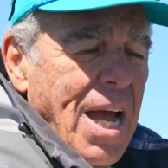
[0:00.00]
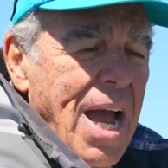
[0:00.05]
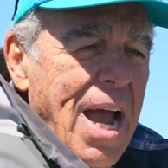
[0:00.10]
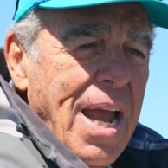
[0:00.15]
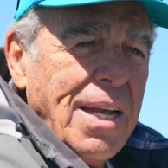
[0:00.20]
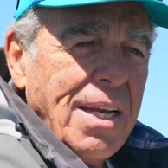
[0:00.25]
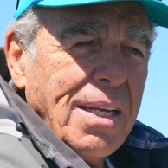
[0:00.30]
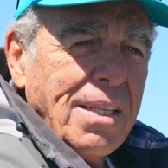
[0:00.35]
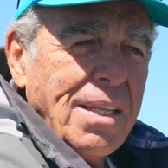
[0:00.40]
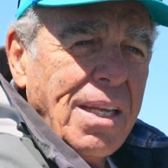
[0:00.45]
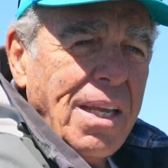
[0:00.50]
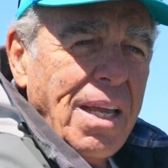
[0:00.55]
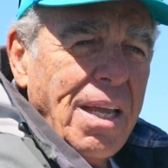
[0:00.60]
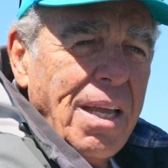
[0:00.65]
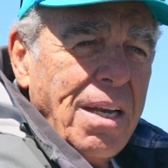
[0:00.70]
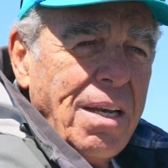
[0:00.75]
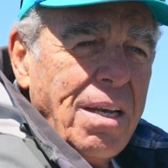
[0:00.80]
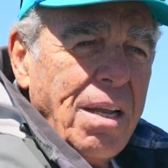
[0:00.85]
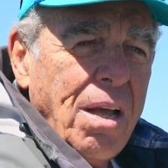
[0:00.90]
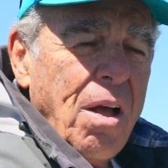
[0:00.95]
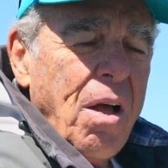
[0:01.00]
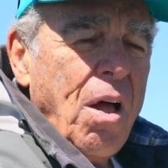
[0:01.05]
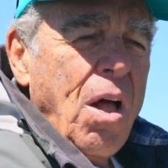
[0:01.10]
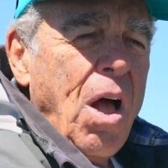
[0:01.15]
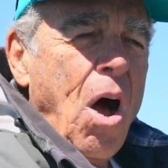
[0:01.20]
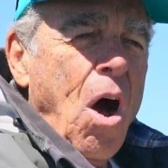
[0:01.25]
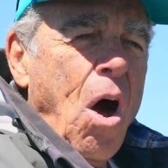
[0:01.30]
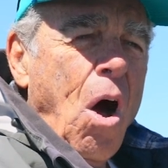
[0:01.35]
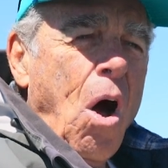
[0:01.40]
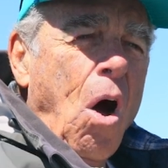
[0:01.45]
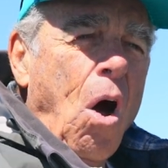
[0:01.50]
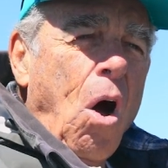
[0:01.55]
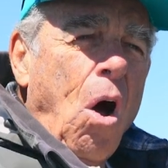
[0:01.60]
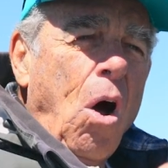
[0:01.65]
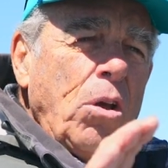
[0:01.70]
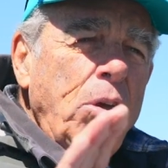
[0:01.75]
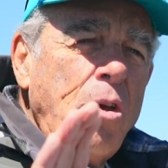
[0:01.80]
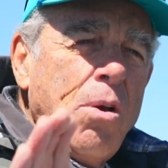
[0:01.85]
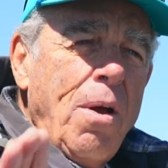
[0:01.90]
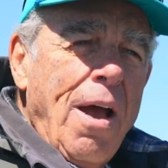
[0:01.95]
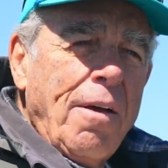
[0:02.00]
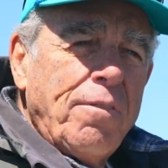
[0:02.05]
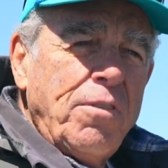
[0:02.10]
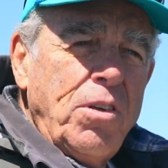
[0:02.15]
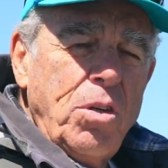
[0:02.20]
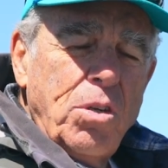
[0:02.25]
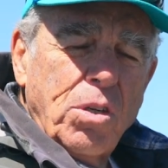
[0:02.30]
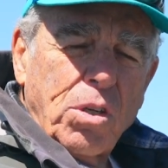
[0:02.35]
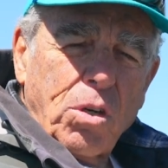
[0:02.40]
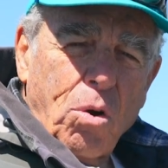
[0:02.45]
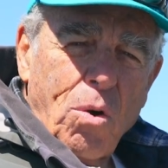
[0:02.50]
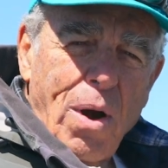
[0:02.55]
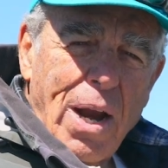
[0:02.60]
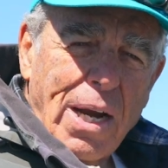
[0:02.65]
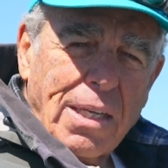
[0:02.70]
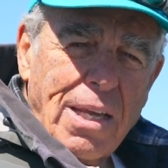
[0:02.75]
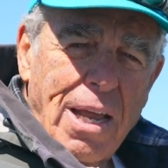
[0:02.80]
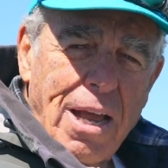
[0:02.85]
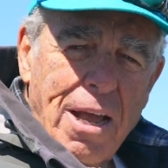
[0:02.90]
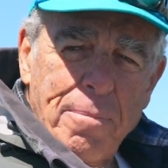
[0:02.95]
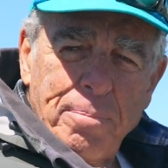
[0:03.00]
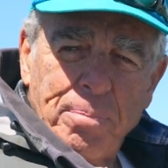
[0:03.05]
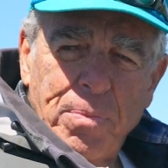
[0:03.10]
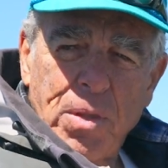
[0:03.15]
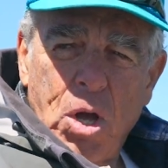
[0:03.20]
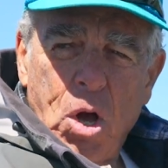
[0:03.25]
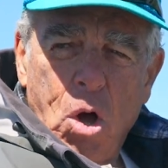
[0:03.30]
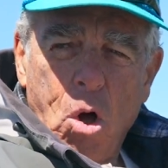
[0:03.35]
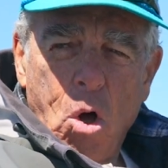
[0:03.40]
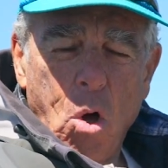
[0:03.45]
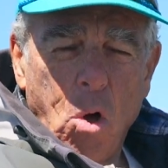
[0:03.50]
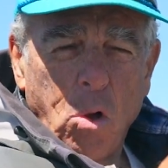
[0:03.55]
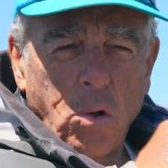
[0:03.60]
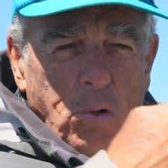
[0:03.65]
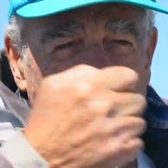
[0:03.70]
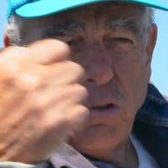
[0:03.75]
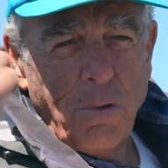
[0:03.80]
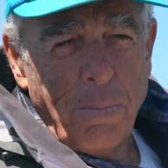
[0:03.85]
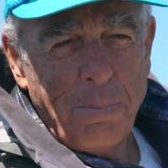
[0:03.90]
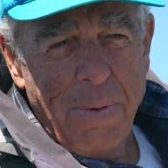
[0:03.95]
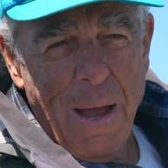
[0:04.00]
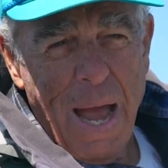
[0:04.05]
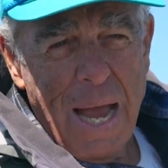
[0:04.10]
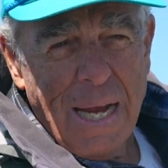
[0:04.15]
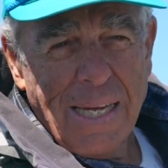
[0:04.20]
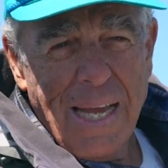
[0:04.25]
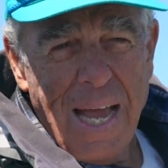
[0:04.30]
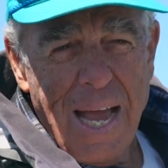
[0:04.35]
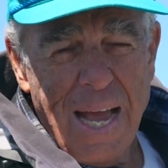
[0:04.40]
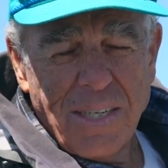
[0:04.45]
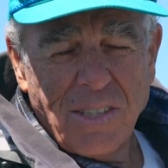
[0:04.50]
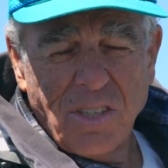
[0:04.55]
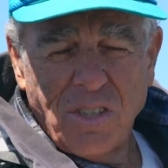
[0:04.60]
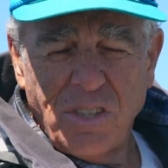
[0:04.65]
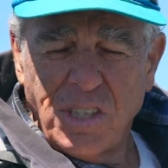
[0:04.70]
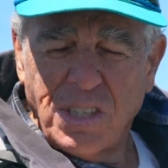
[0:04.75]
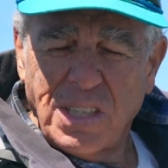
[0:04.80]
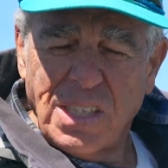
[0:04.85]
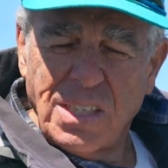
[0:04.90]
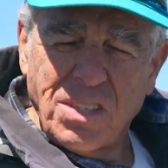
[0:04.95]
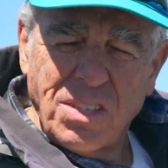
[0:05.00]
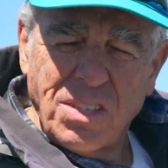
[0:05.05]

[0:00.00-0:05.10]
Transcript: dying at the end, all you have to do to correct that, hold your back cast just a